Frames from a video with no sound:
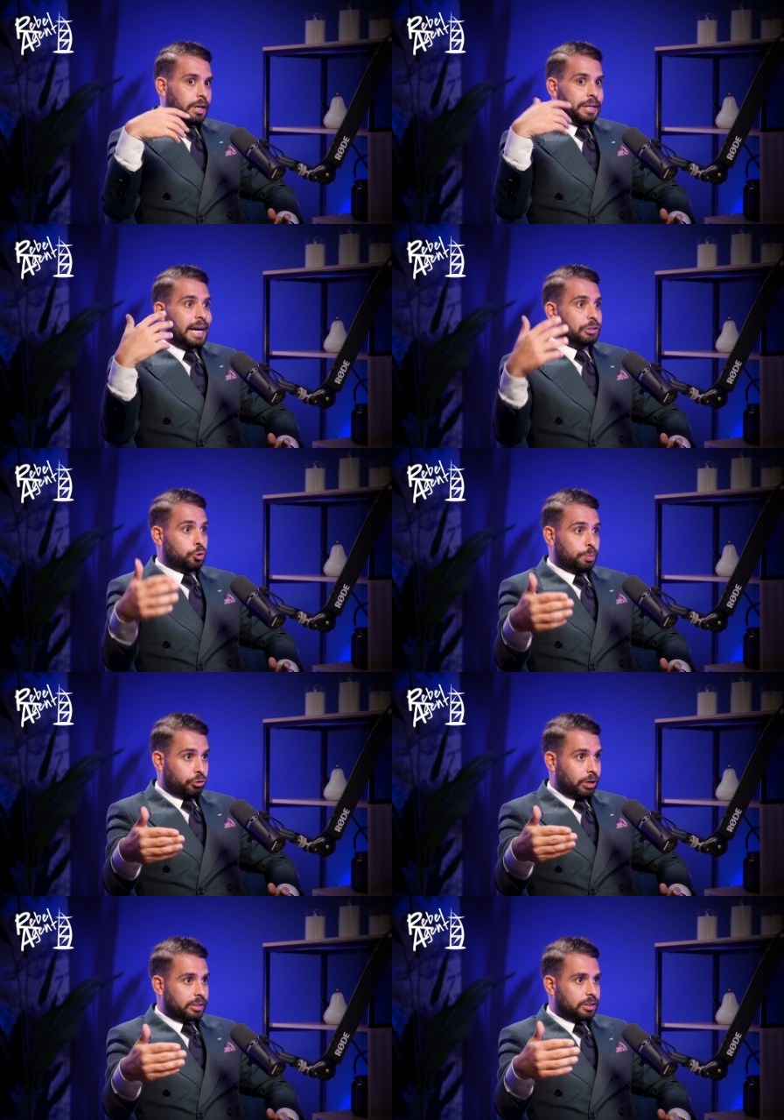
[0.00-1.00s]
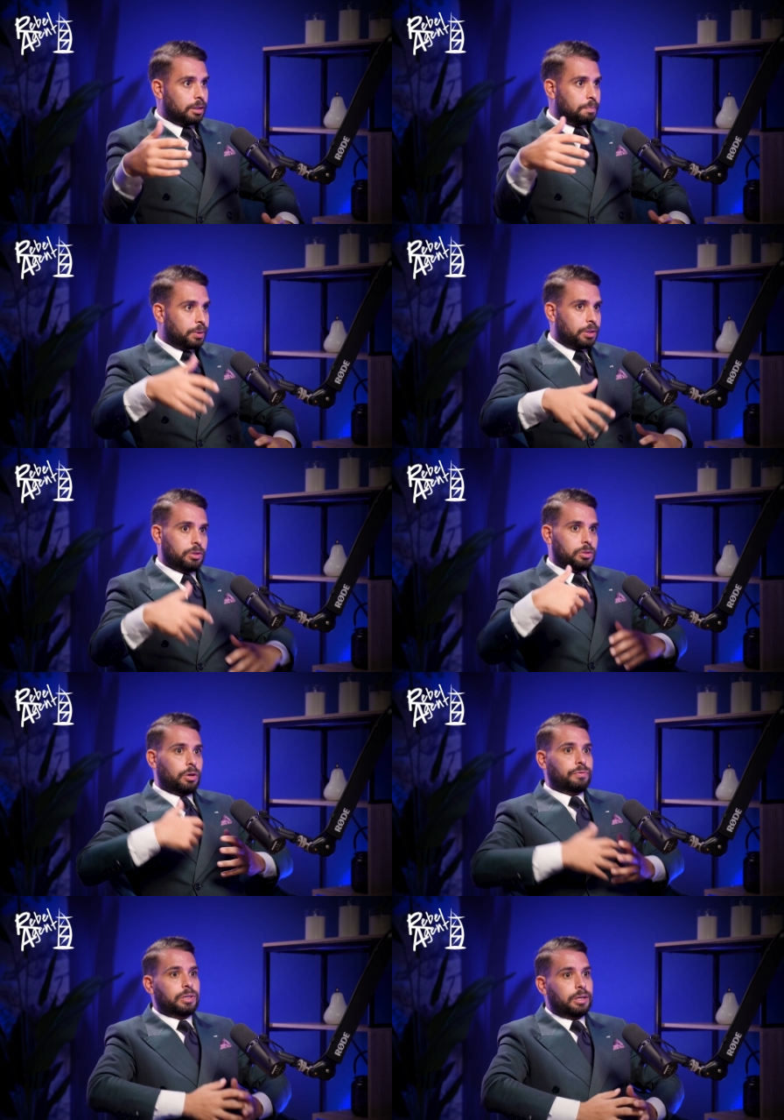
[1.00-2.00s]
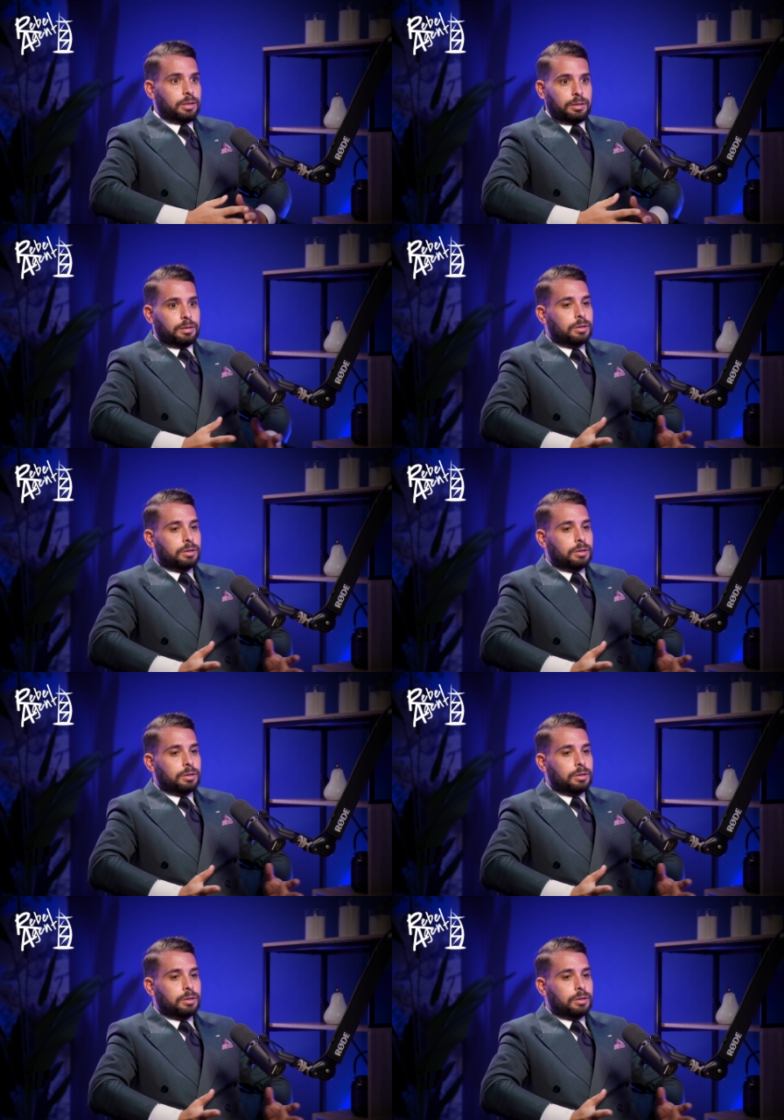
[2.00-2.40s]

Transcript: a natural progressor because obviously